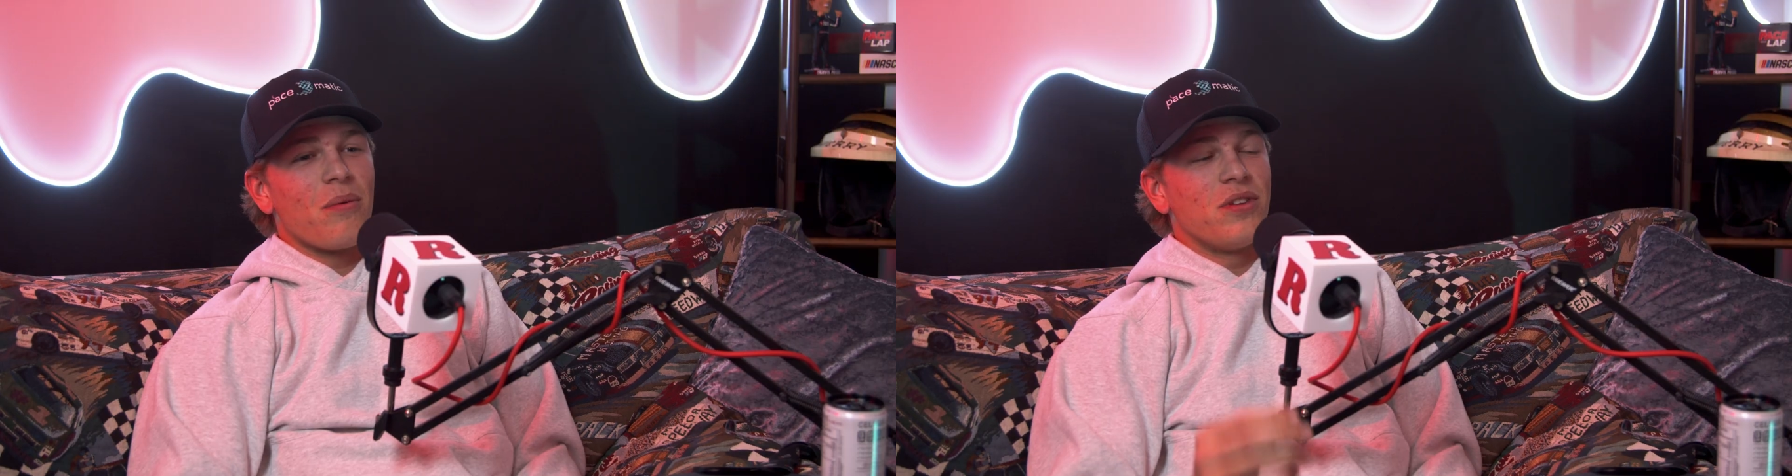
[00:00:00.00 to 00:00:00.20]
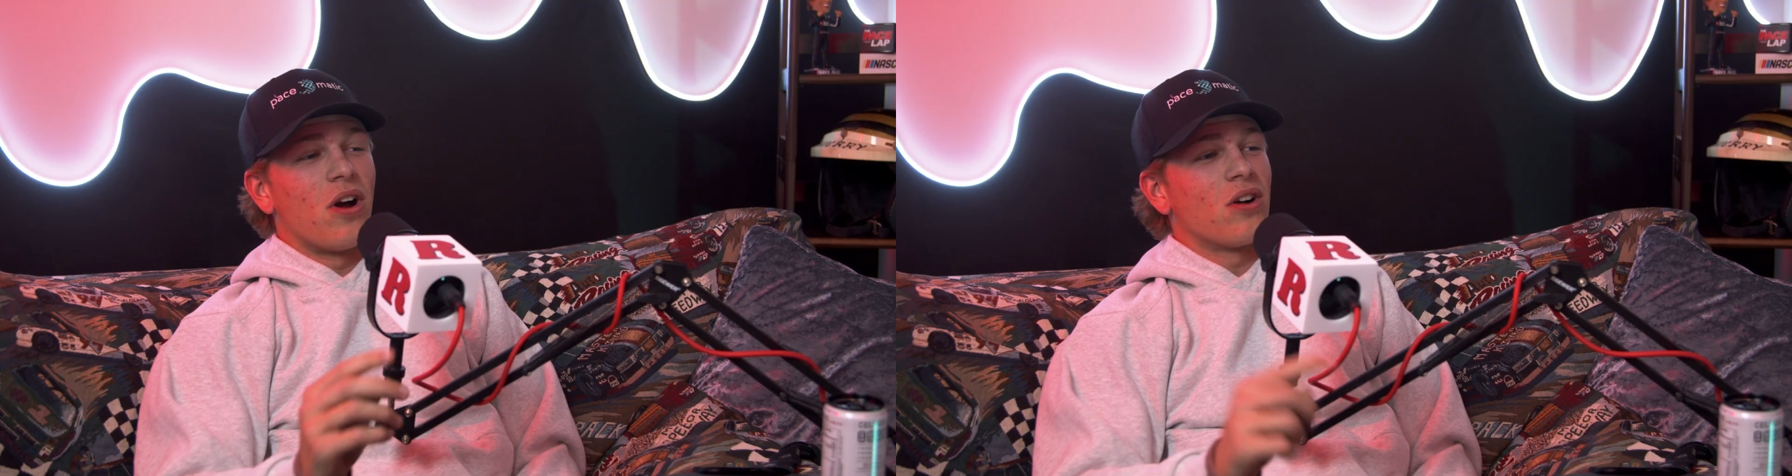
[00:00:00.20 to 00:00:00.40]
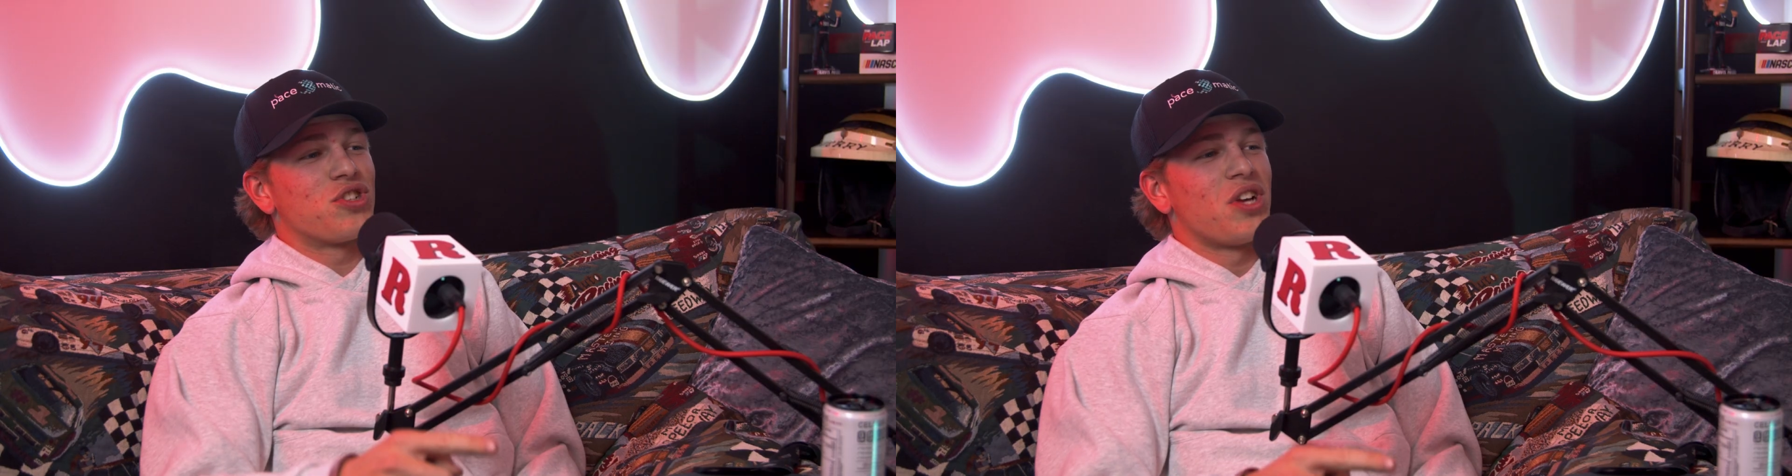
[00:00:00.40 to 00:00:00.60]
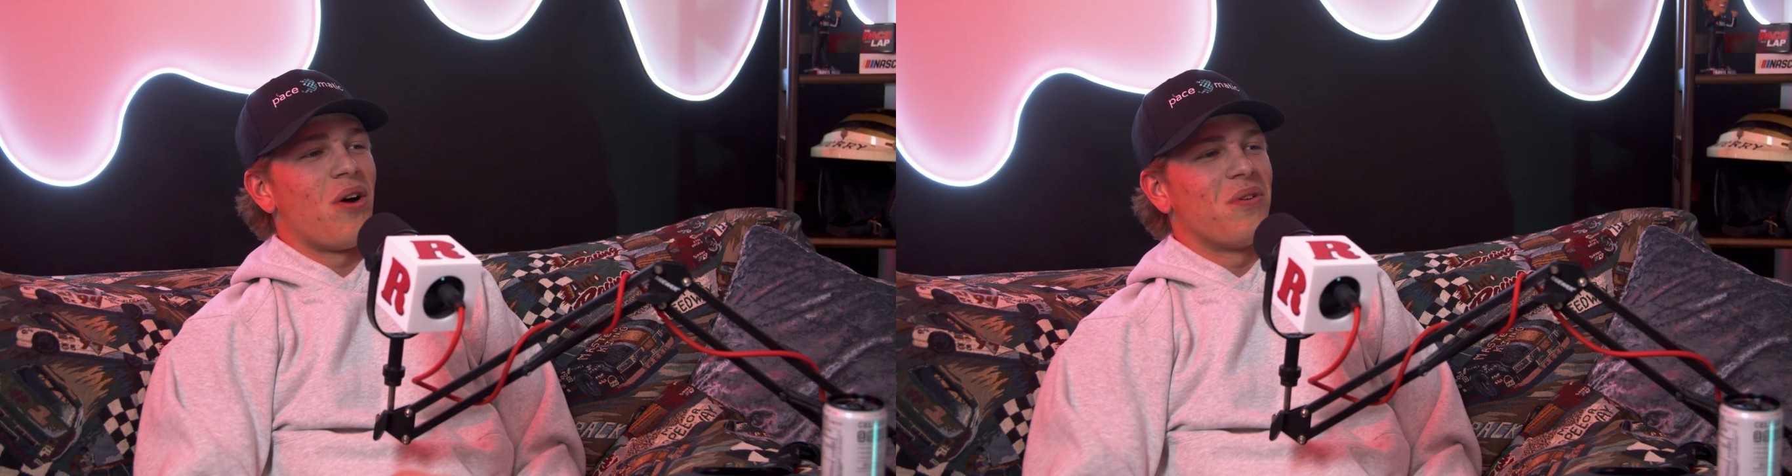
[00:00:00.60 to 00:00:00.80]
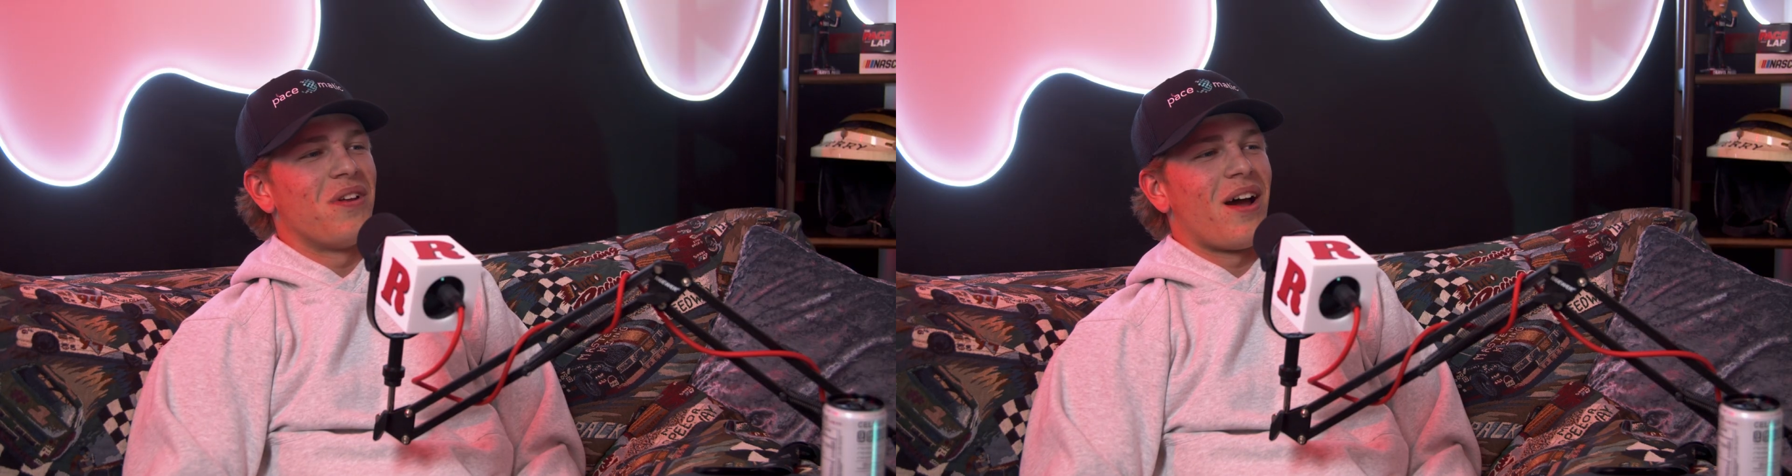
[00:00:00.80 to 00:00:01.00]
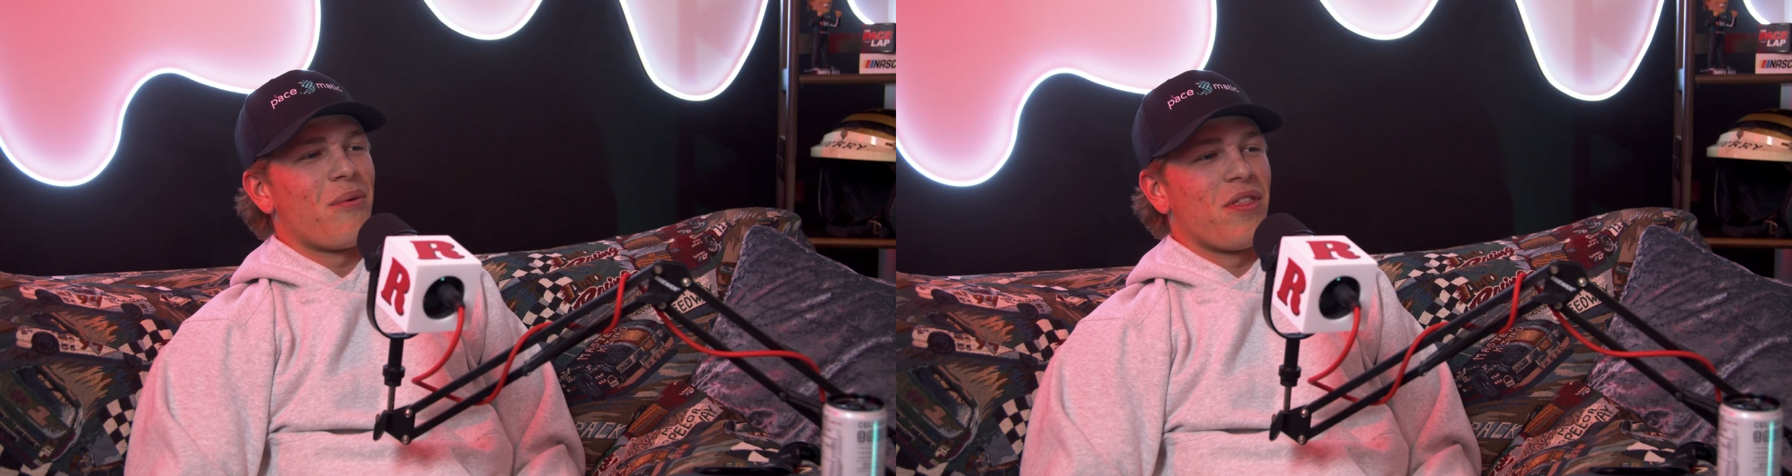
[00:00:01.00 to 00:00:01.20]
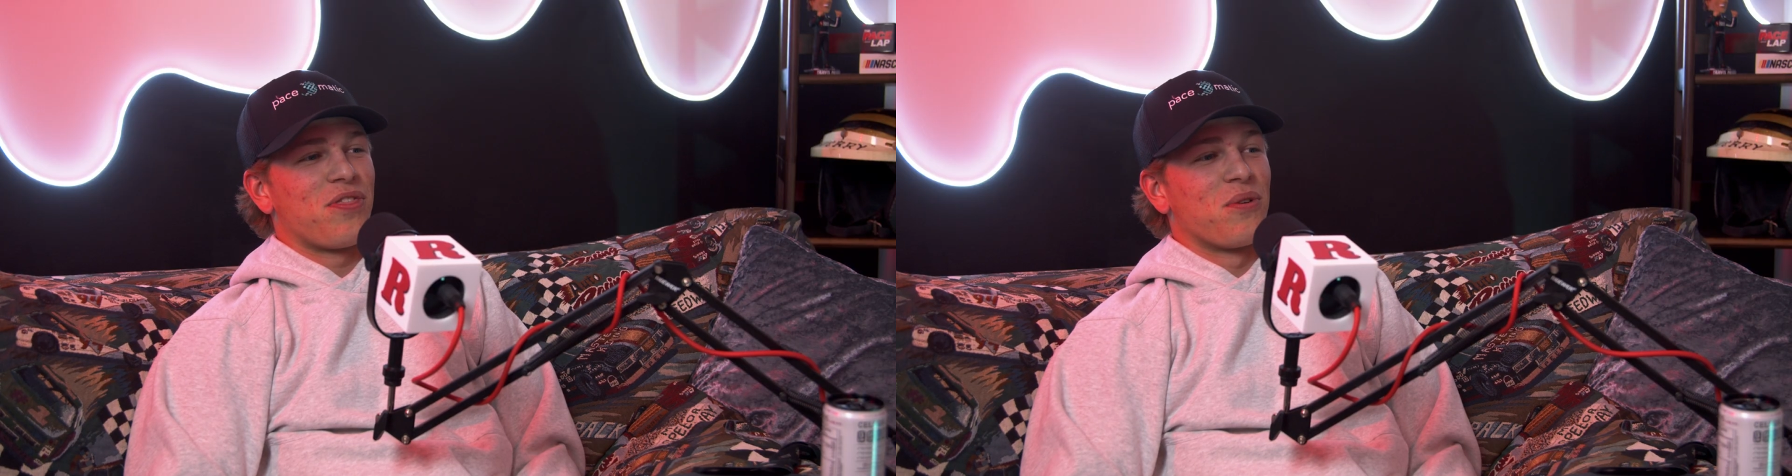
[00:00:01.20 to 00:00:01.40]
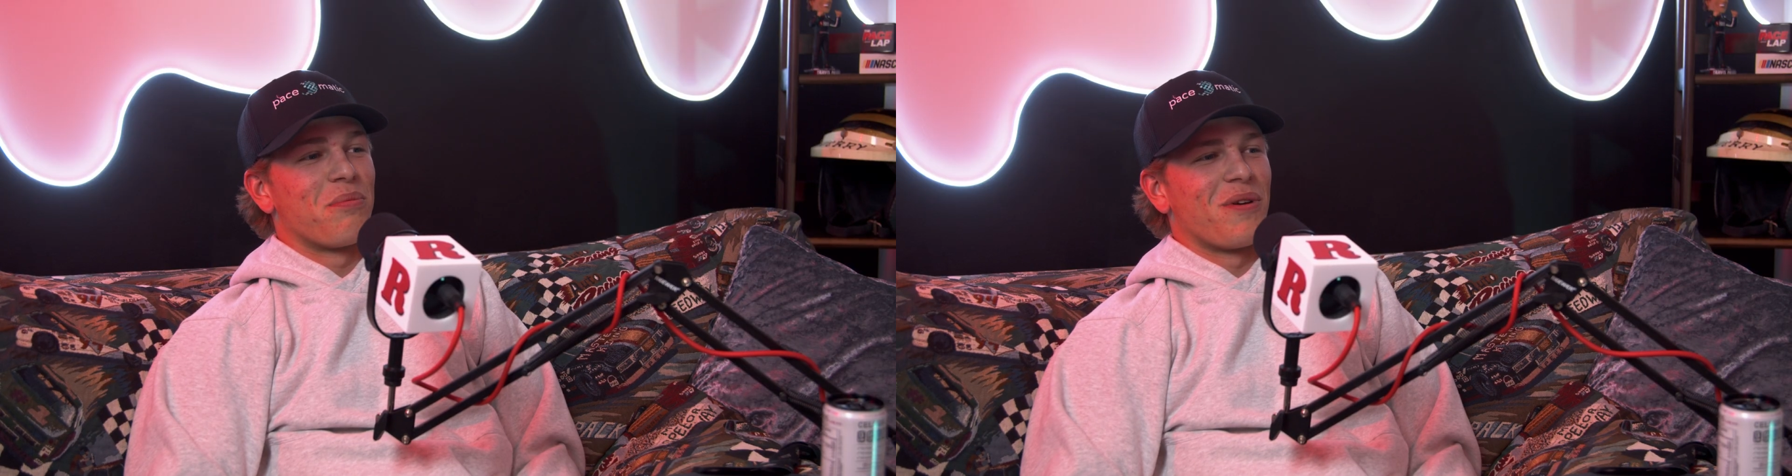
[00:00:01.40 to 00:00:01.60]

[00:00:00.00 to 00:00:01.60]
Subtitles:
Young Sheldon, I went through a